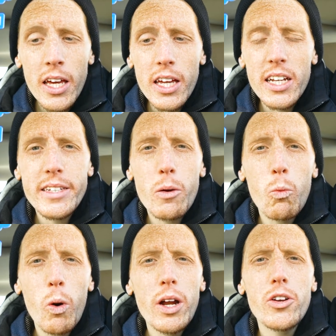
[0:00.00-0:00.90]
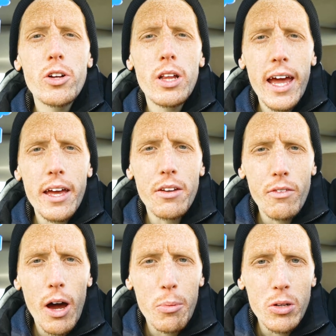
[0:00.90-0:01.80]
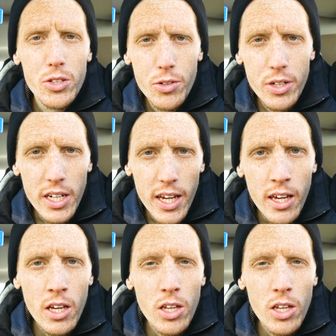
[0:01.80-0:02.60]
It is a wonderland of opportunity.